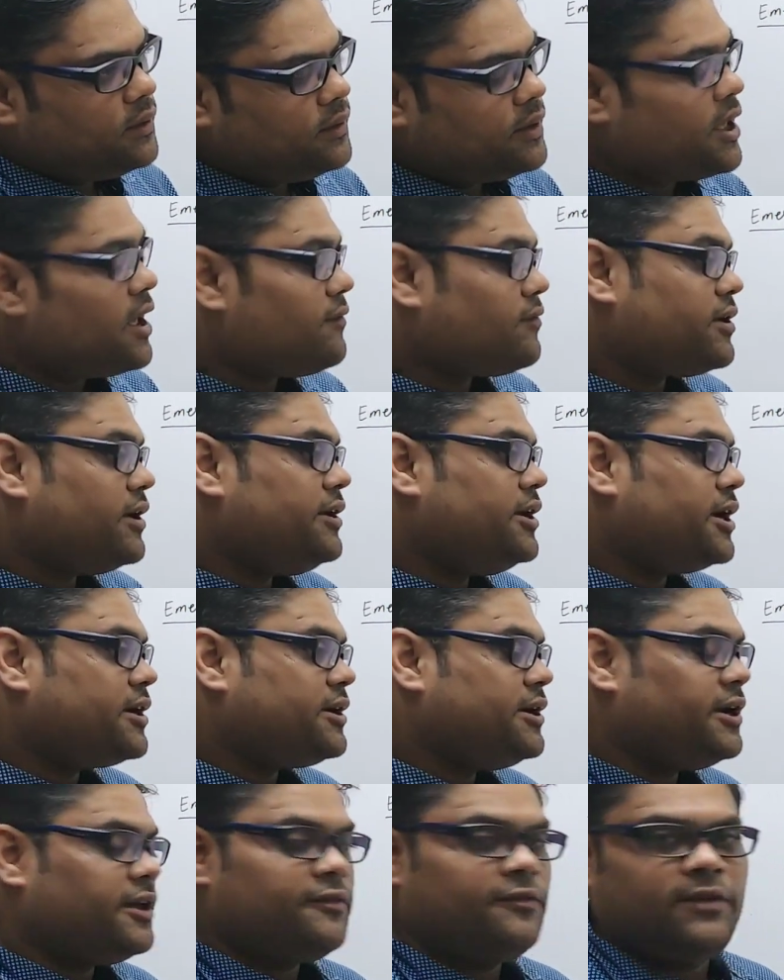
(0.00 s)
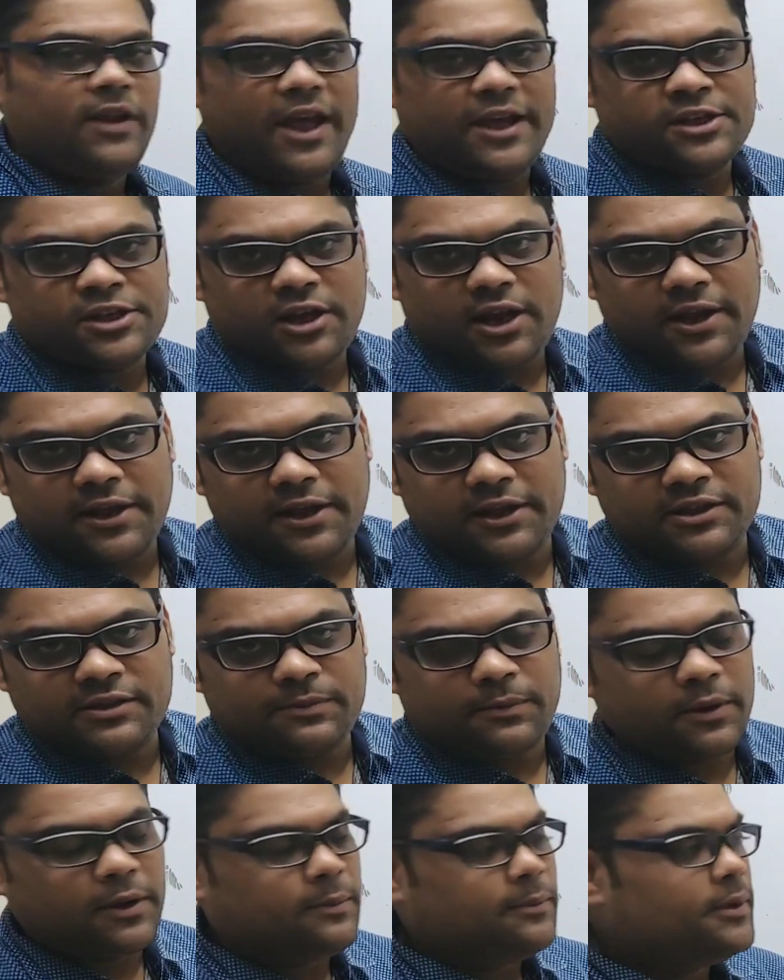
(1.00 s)
they have conducted a flashlight
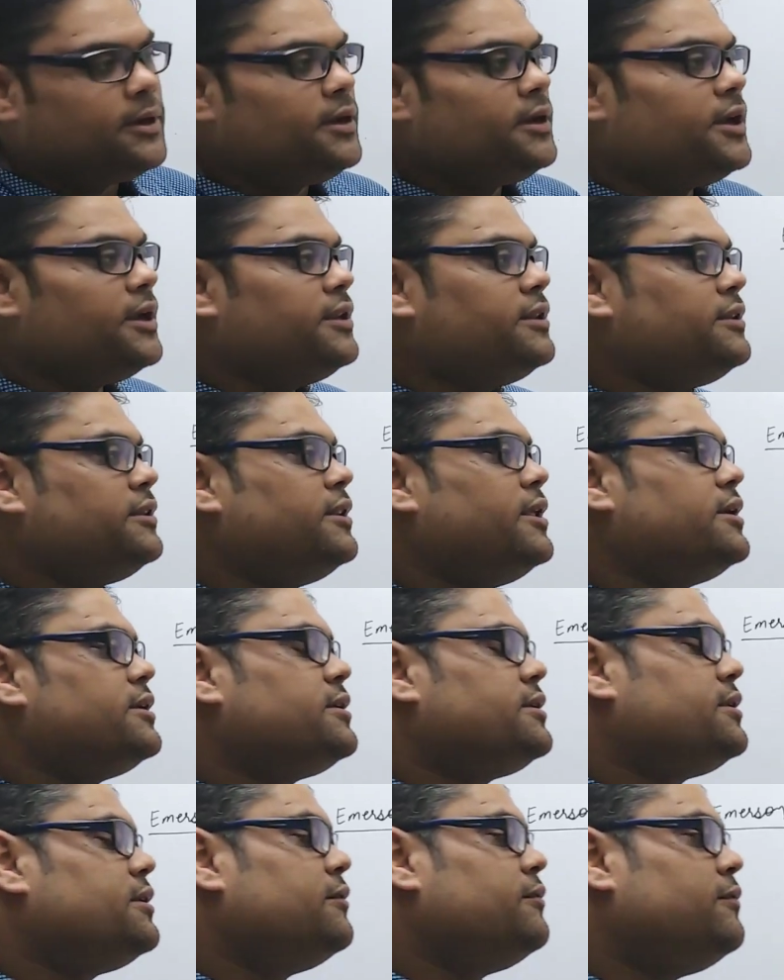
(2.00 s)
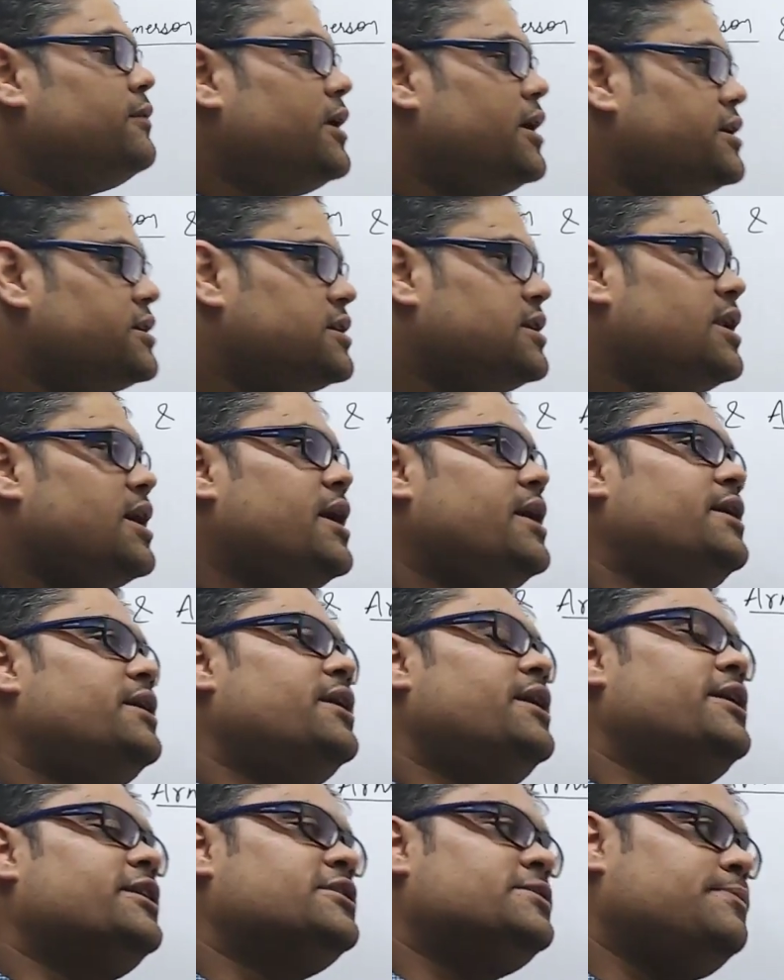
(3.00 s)
experiment, and that
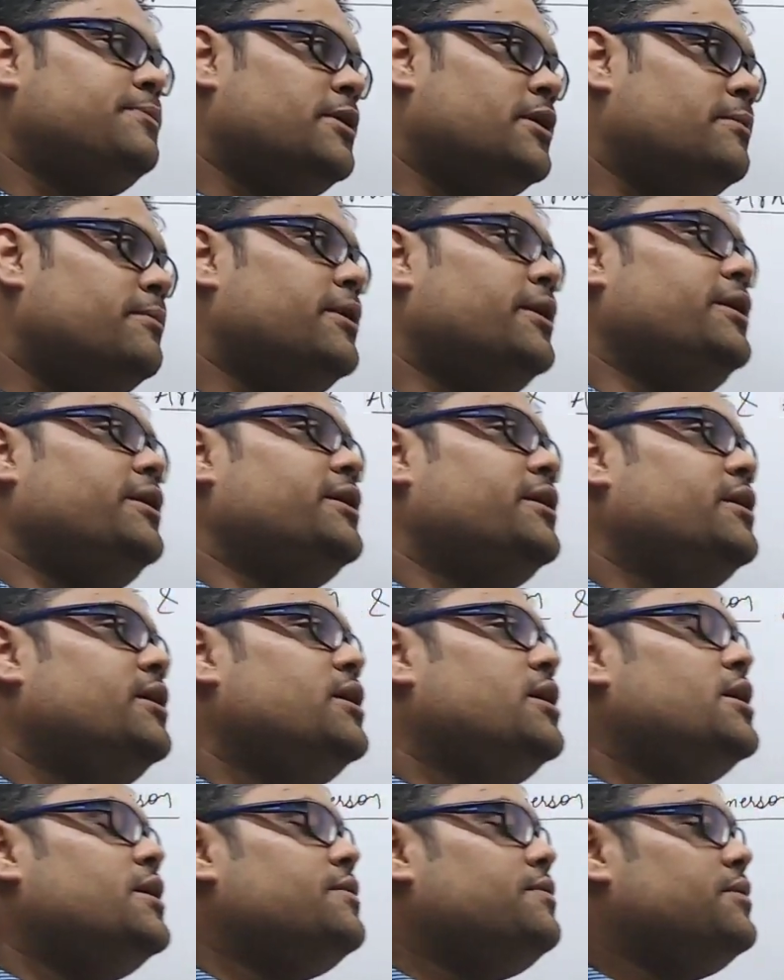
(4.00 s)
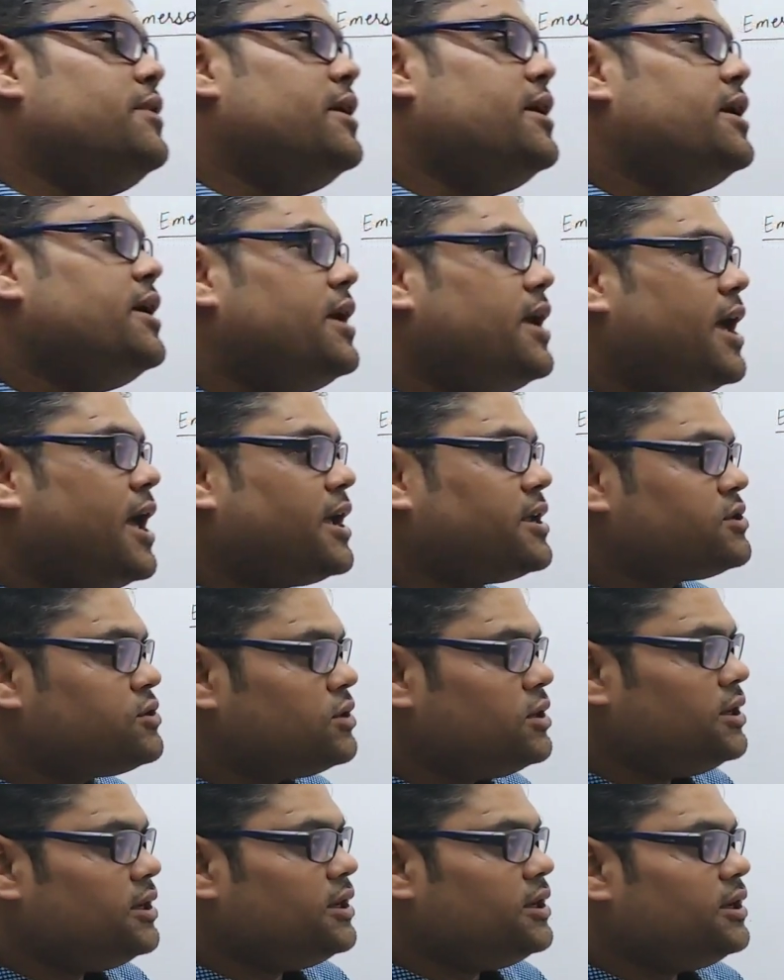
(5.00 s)
flashlight experiment, they
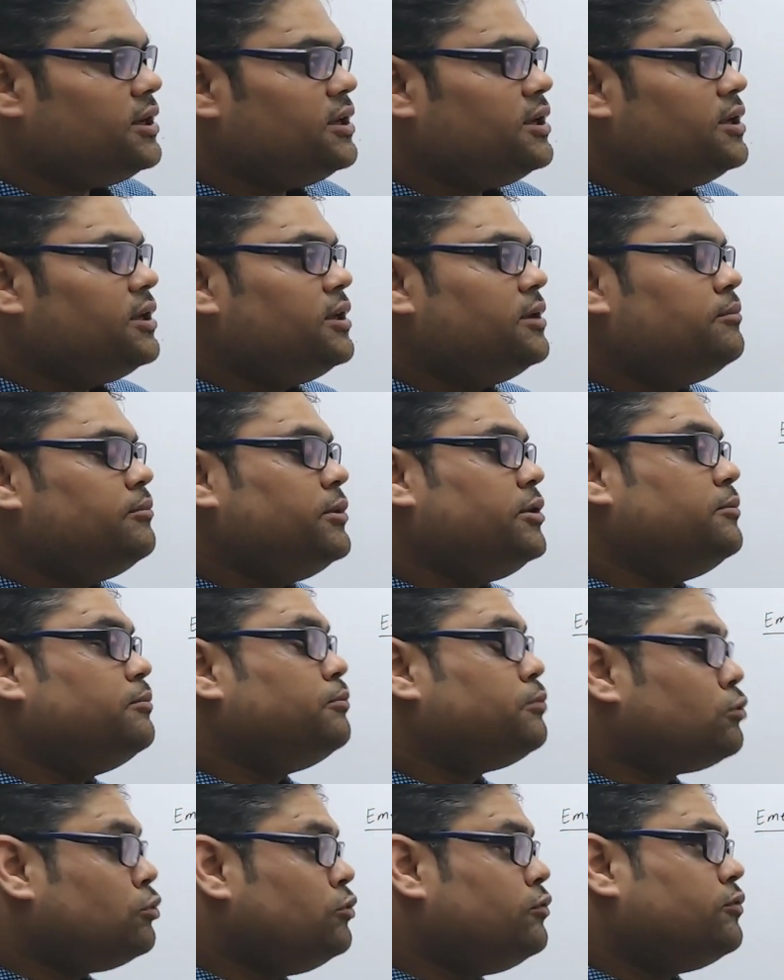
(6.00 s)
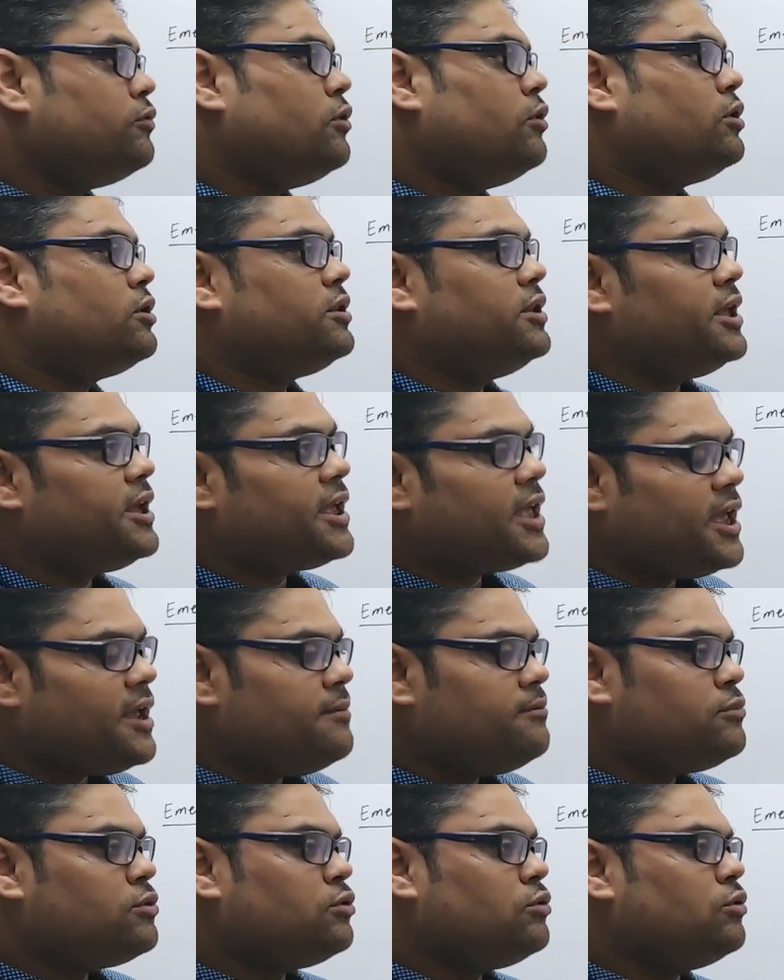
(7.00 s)
actually prove, or they
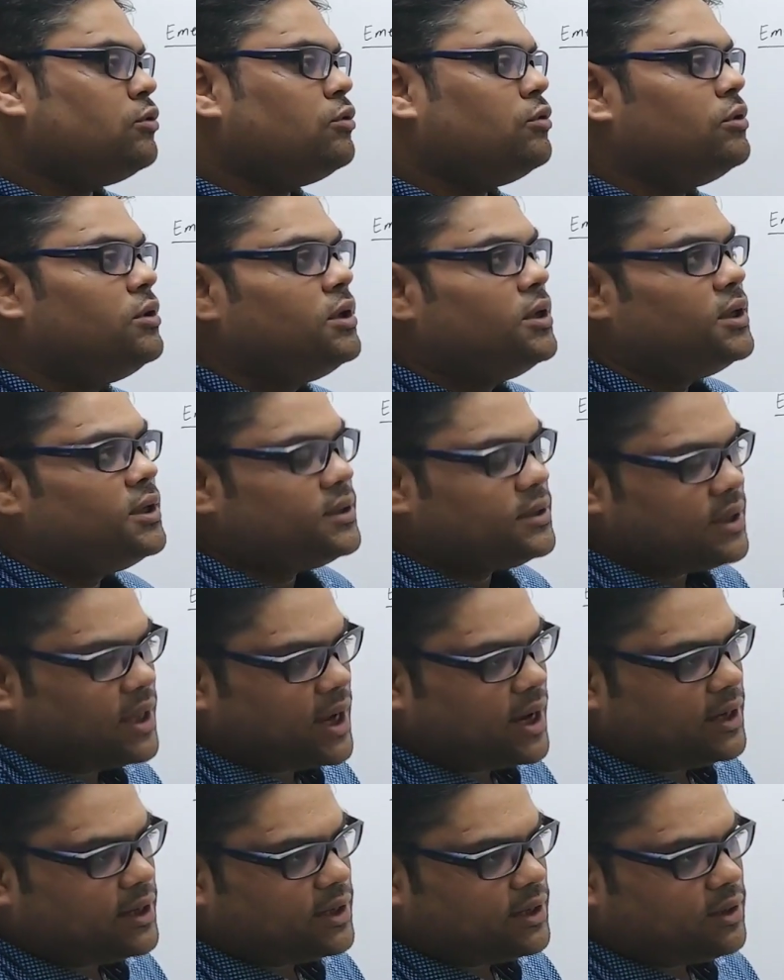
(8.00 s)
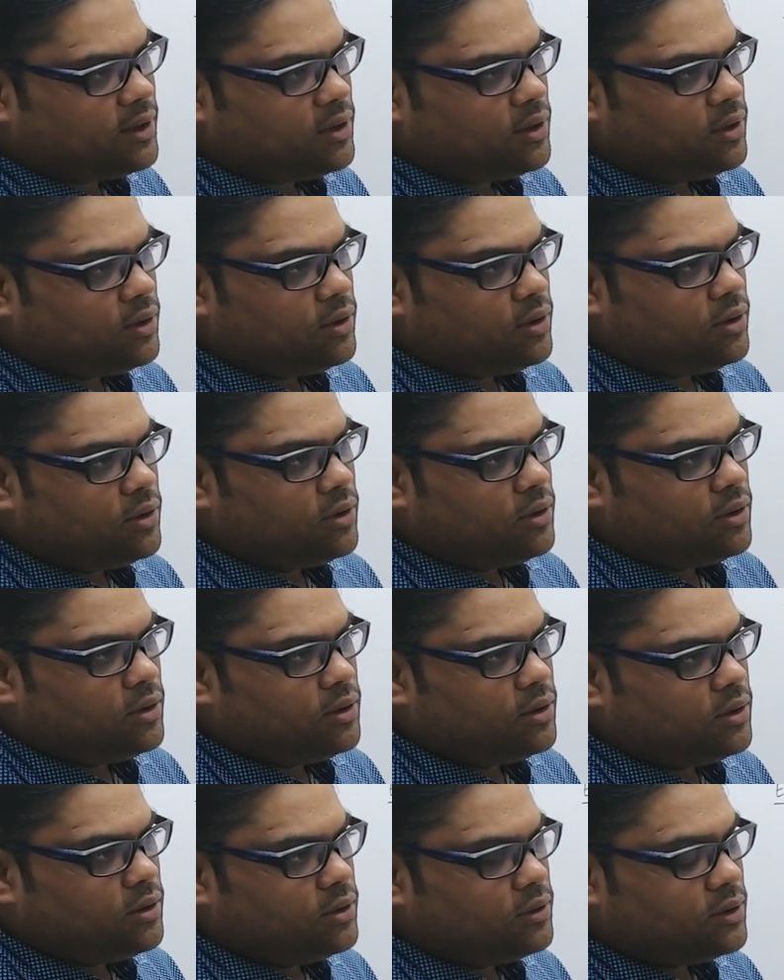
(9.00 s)
came to know that
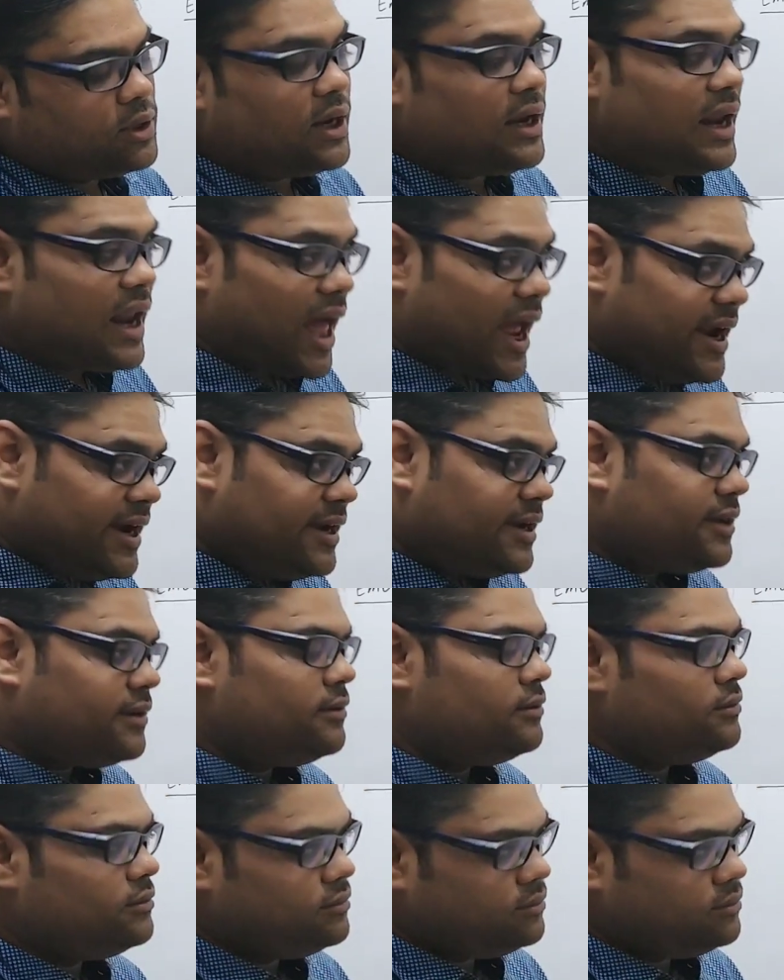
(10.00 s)
the light